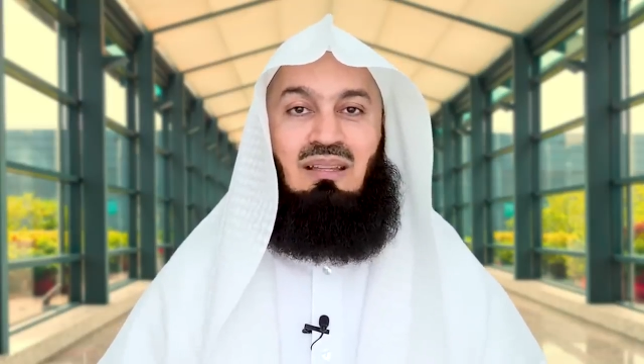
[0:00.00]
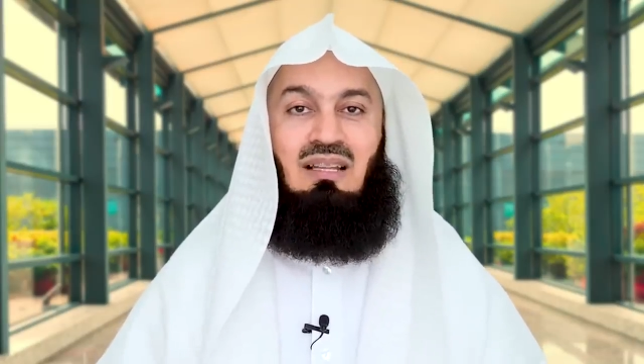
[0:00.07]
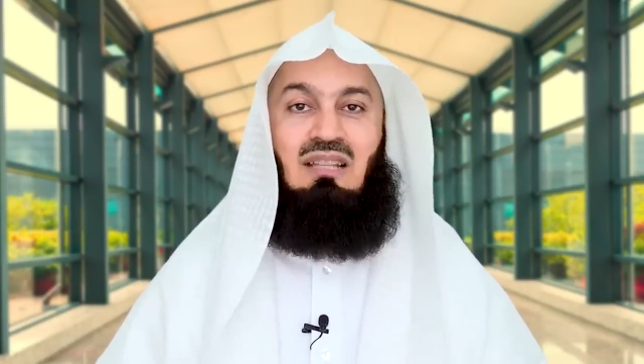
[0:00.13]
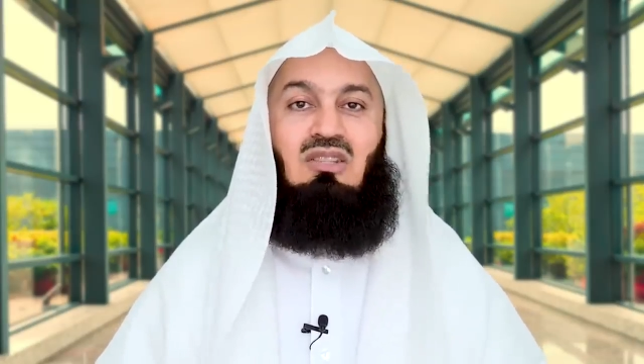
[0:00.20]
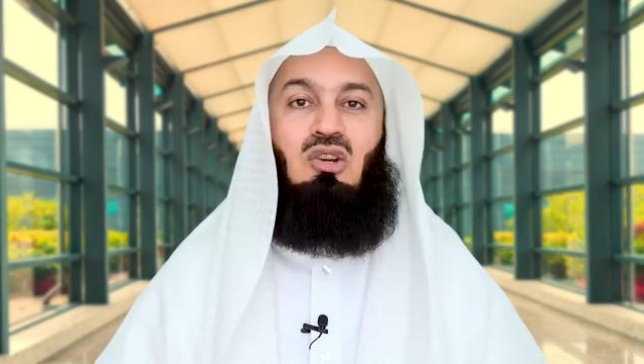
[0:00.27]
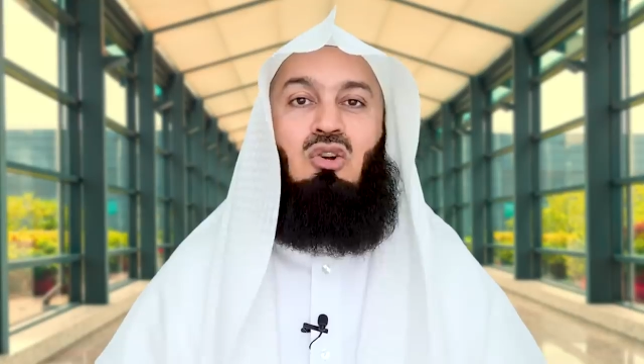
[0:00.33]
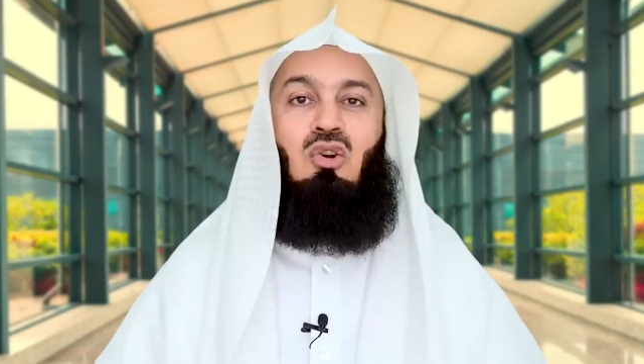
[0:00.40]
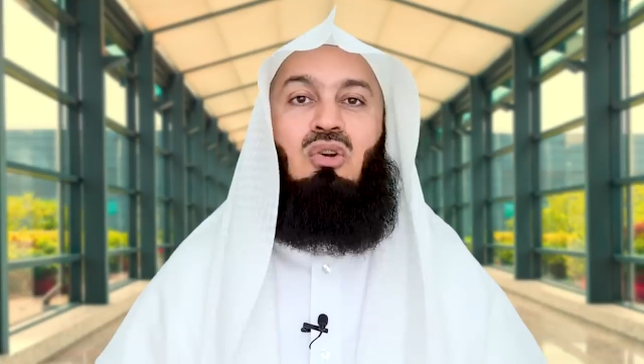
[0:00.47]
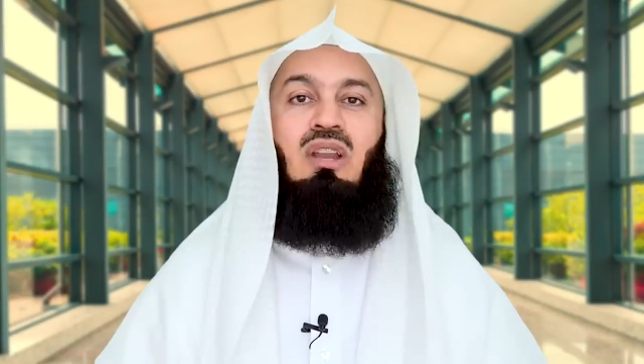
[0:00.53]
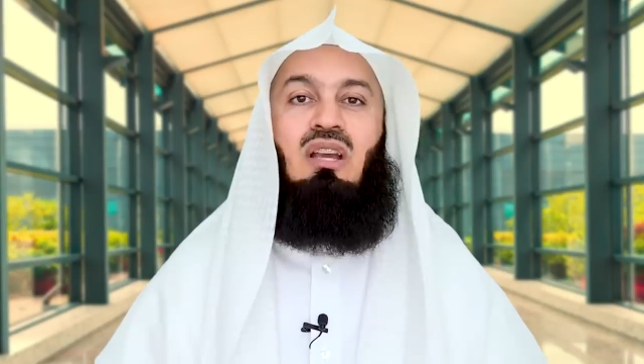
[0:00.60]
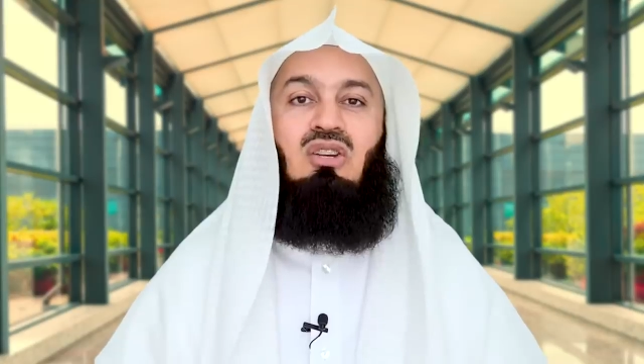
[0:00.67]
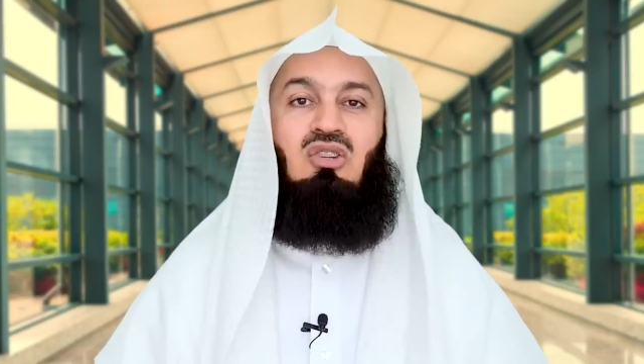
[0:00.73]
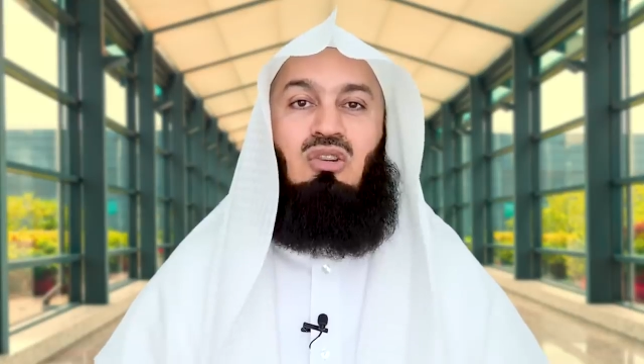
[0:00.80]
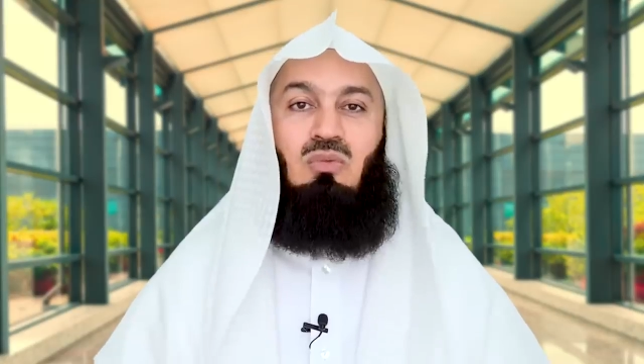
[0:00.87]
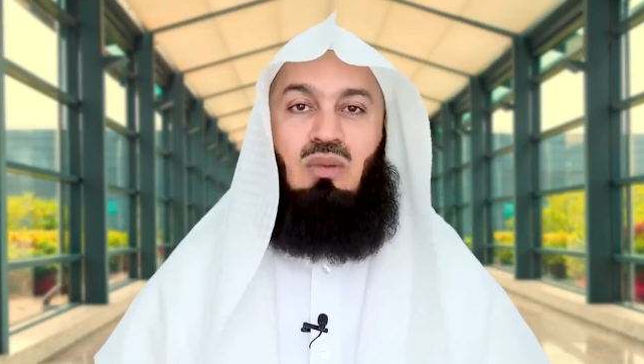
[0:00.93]
That's a
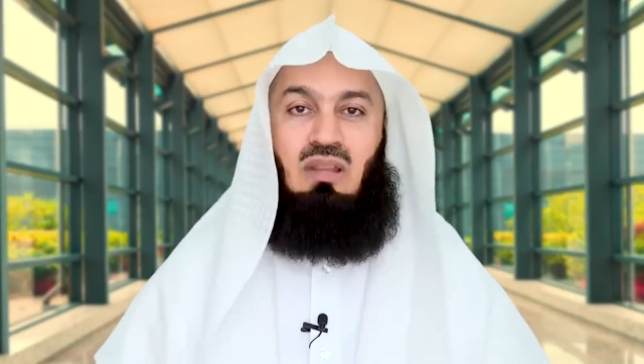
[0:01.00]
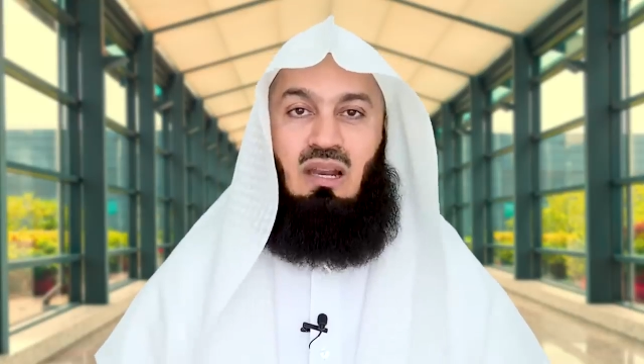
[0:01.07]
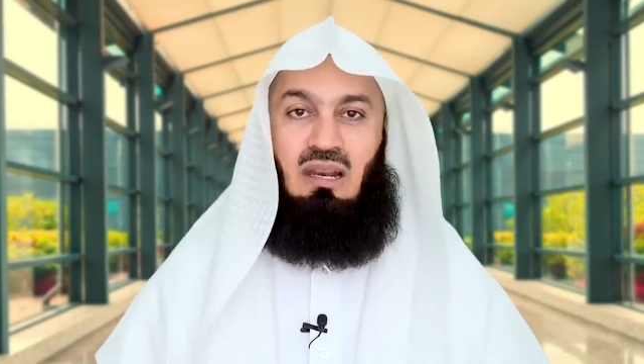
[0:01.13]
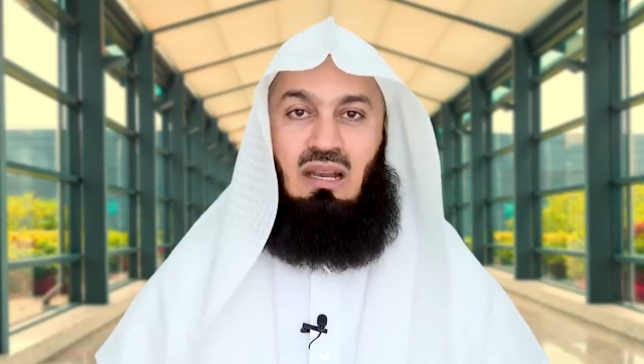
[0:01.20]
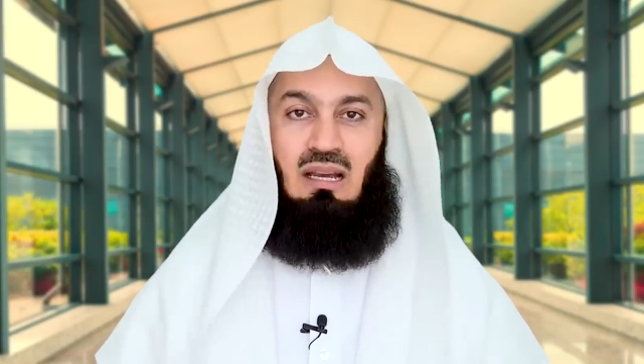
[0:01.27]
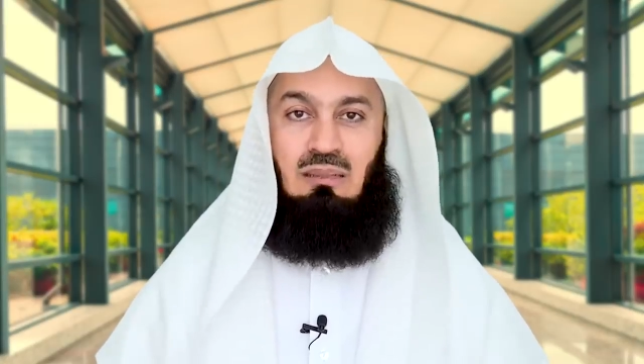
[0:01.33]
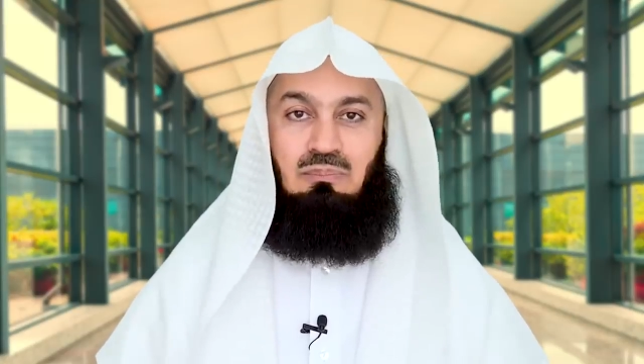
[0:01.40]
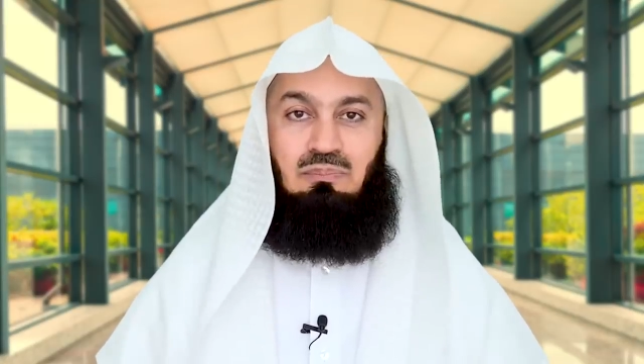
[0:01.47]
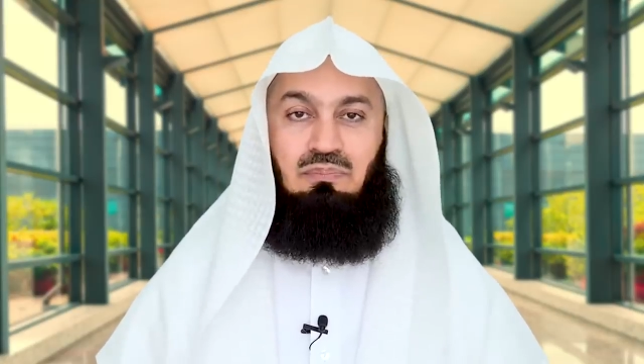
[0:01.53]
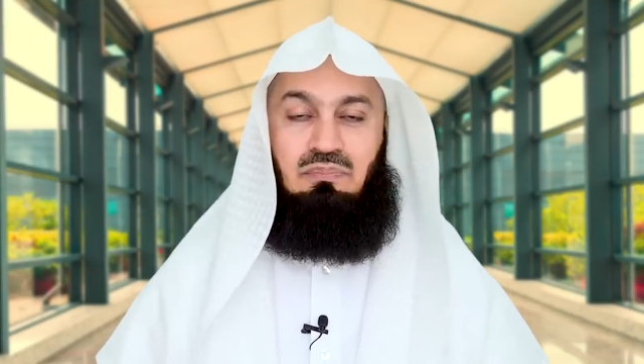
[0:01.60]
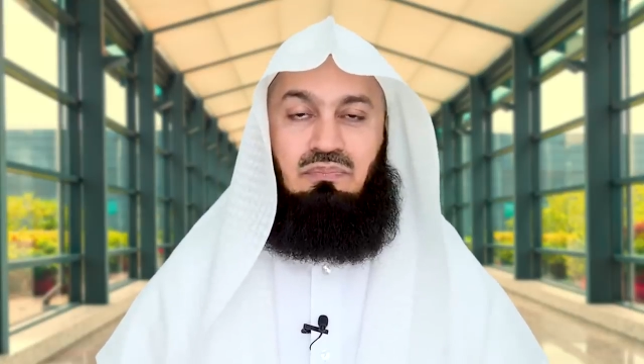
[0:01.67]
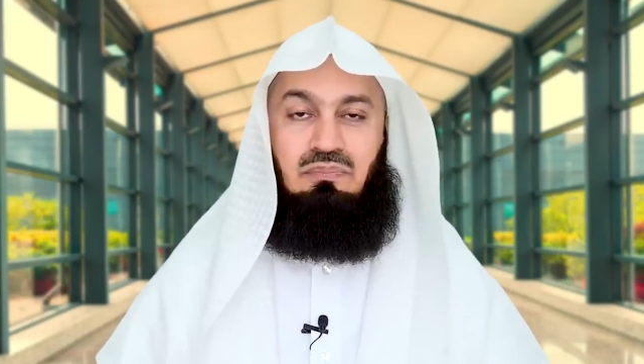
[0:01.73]
connection with Allah.